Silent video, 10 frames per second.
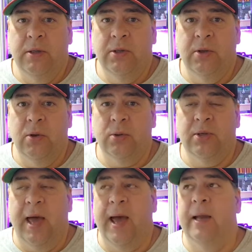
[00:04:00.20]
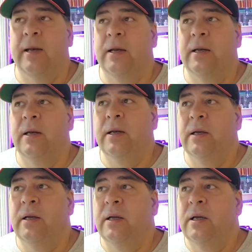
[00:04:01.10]
So there's that.
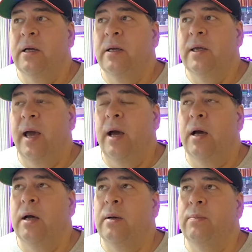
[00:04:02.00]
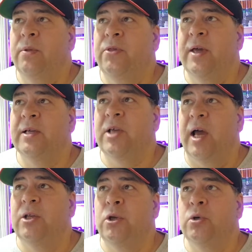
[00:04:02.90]
Yeah, things
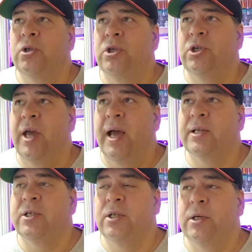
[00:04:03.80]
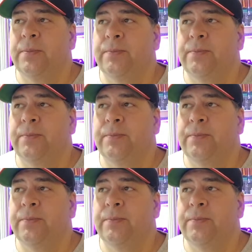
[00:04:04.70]
I do suggest.